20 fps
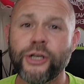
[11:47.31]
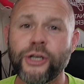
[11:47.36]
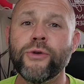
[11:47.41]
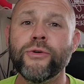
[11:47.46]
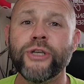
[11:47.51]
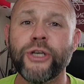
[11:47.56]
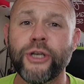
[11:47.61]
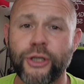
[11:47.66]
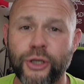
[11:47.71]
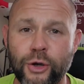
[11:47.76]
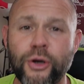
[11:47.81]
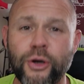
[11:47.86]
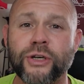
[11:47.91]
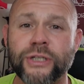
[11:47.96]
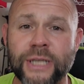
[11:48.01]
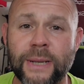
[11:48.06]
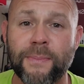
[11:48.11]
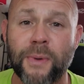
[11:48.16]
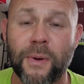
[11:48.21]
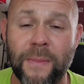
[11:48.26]
Do your
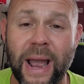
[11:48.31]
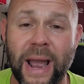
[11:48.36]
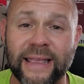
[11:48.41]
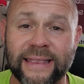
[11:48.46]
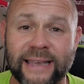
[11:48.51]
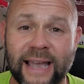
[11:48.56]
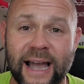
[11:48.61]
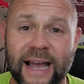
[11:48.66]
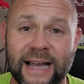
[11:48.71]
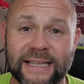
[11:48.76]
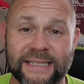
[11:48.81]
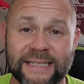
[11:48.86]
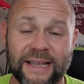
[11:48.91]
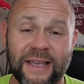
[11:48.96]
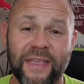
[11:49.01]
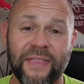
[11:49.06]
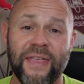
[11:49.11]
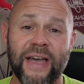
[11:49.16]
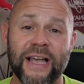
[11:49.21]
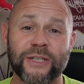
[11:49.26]
simple math, guys.
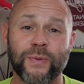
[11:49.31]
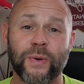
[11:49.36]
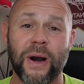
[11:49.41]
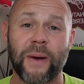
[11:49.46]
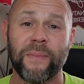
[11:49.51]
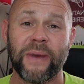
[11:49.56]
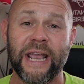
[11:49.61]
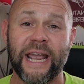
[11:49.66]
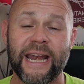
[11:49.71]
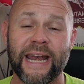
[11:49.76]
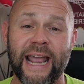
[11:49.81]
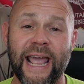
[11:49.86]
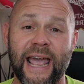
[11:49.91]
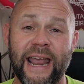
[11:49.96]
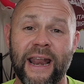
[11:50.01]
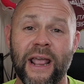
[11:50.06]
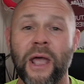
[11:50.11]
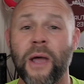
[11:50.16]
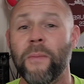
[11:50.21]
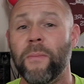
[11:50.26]
That's what I'm getting
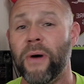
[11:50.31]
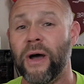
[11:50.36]
at.